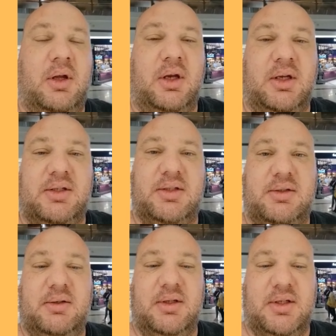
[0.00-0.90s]
And
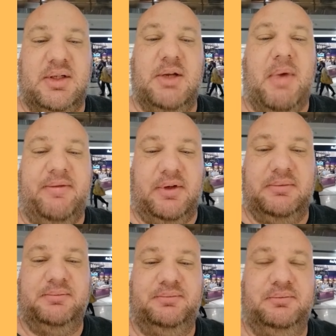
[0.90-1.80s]
it's it's a team effort.
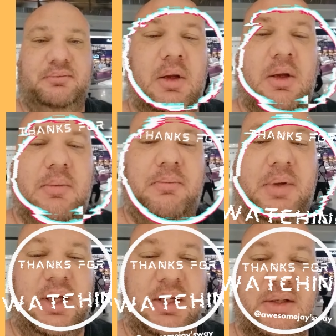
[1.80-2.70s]

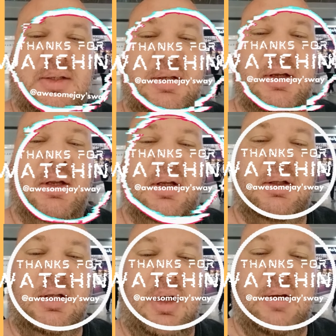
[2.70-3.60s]
Peace,
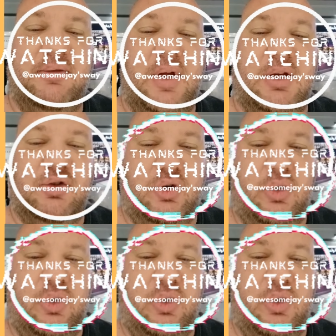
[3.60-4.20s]
love, and